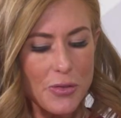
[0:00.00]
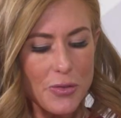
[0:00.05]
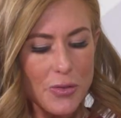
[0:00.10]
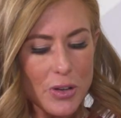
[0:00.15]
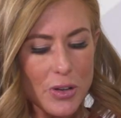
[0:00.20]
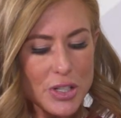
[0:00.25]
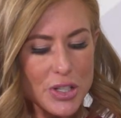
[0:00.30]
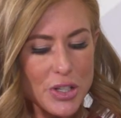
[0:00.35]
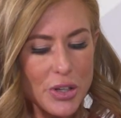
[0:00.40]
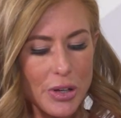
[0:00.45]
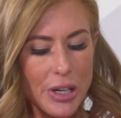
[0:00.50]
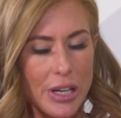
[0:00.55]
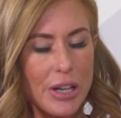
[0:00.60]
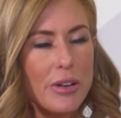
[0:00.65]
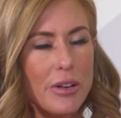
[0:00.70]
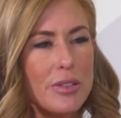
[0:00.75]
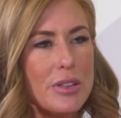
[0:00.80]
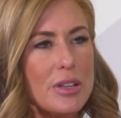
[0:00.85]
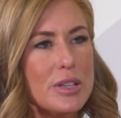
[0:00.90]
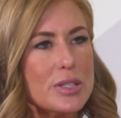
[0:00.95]
first, you're
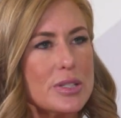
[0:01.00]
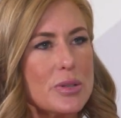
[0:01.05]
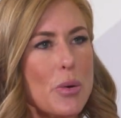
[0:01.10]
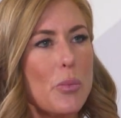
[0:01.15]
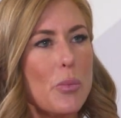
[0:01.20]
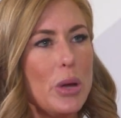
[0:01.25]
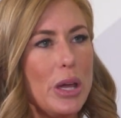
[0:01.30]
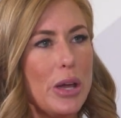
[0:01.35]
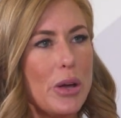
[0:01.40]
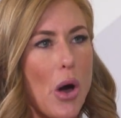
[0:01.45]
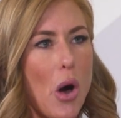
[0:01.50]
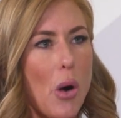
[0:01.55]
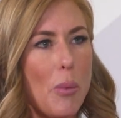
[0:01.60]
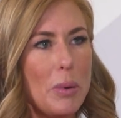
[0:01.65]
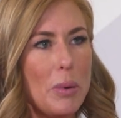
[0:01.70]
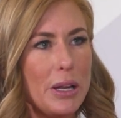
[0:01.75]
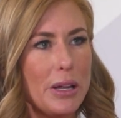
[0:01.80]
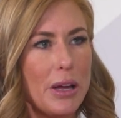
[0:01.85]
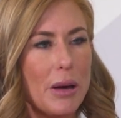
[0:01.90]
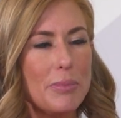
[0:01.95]
here this week
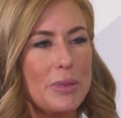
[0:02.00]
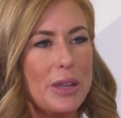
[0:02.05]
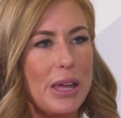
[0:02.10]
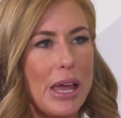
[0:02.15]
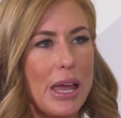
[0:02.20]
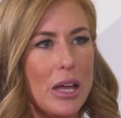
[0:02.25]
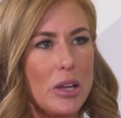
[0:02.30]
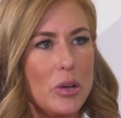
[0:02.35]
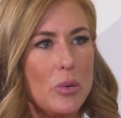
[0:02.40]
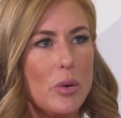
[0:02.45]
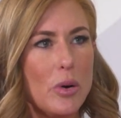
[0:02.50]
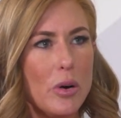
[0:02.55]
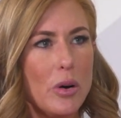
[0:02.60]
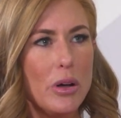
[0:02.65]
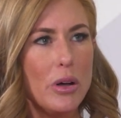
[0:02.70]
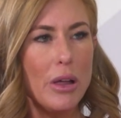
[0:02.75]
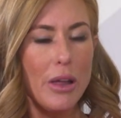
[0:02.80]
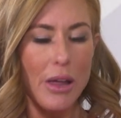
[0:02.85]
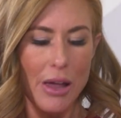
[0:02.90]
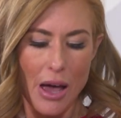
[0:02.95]
opening up the
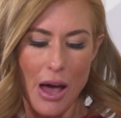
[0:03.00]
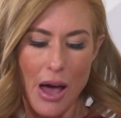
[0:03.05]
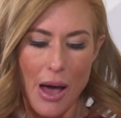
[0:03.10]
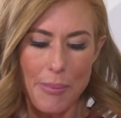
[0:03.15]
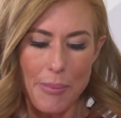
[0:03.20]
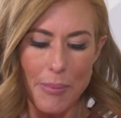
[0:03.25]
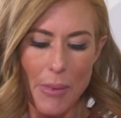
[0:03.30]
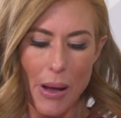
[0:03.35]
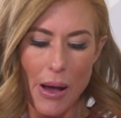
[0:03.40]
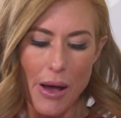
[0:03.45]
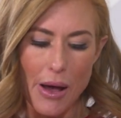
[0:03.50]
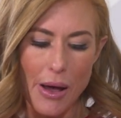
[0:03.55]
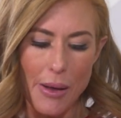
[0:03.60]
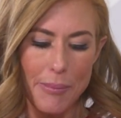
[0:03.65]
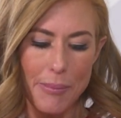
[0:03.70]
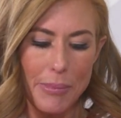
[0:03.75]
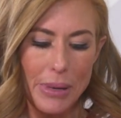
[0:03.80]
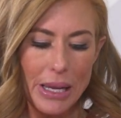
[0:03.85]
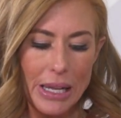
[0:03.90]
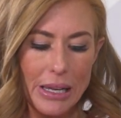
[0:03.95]
annual uh,
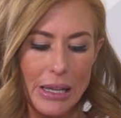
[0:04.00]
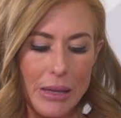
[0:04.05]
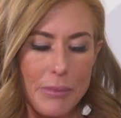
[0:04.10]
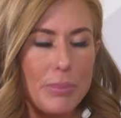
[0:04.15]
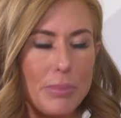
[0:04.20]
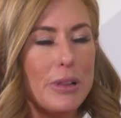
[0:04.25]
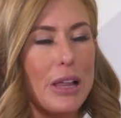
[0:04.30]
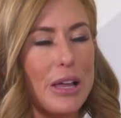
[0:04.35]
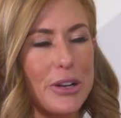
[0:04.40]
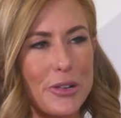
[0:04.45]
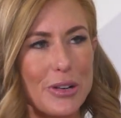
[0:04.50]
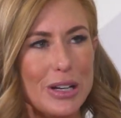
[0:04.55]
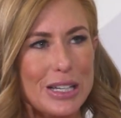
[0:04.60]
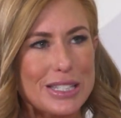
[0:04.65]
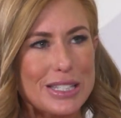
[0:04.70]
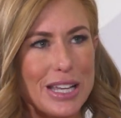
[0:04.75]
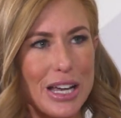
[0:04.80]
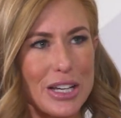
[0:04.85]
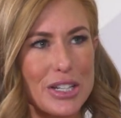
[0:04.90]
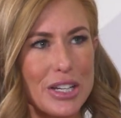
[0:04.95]
meeting plenary
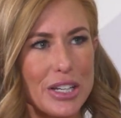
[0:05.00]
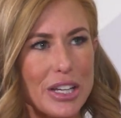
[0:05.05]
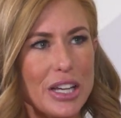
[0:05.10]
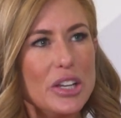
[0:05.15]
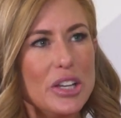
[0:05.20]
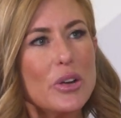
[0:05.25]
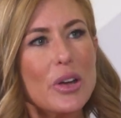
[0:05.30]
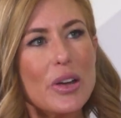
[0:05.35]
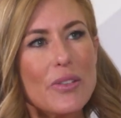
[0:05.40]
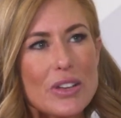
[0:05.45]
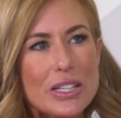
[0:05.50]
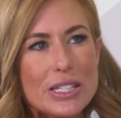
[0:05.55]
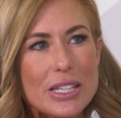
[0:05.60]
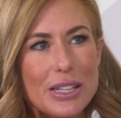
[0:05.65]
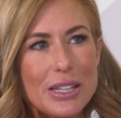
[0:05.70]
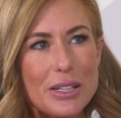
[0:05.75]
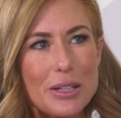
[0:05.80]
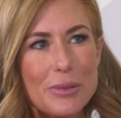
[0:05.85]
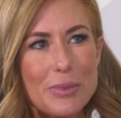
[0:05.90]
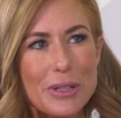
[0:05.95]
session. Can you give us a
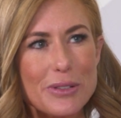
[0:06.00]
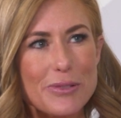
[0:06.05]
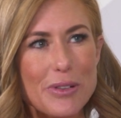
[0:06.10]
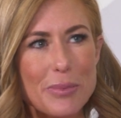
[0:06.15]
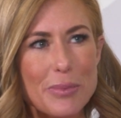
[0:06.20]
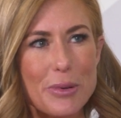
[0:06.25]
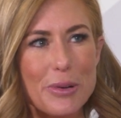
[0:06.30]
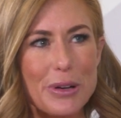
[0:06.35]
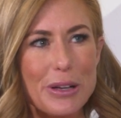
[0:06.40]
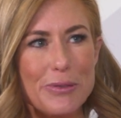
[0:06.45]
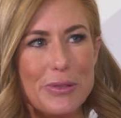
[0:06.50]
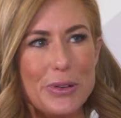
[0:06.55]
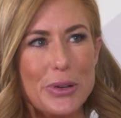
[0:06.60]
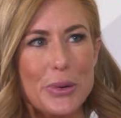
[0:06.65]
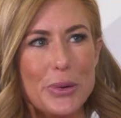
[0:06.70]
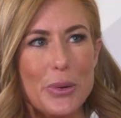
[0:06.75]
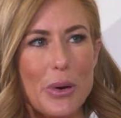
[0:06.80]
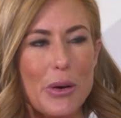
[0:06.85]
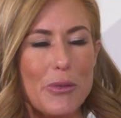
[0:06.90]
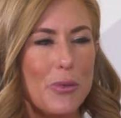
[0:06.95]
little bit of a
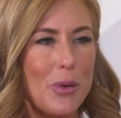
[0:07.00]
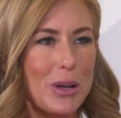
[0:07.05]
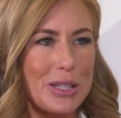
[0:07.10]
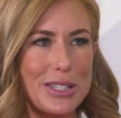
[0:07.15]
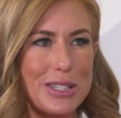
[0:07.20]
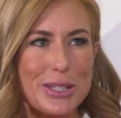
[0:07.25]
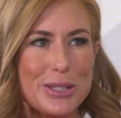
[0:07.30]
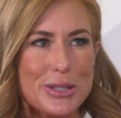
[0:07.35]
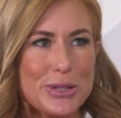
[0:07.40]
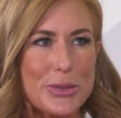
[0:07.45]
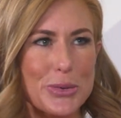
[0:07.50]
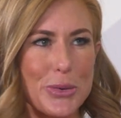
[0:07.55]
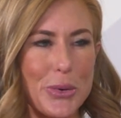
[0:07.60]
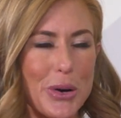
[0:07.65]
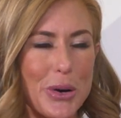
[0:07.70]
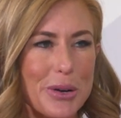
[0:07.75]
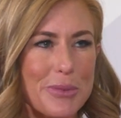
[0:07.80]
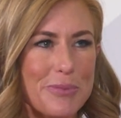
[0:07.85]
preview of what's in store?